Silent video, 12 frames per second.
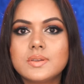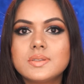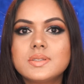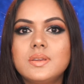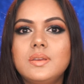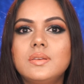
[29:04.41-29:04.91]

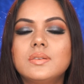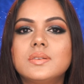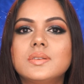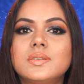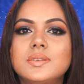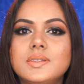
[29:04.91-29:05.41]
See?
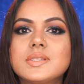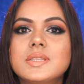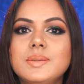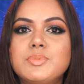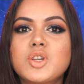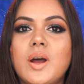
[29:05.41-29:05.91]
This
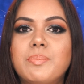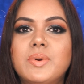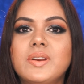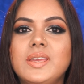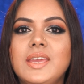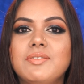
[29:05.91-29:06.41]
lip
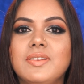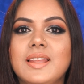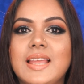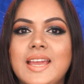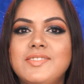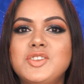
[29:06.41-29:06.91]
topper gave
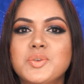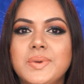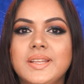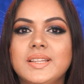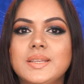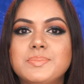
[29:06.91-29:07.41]
life to my
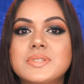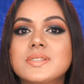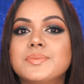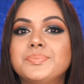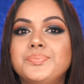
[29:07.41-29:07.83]
lips.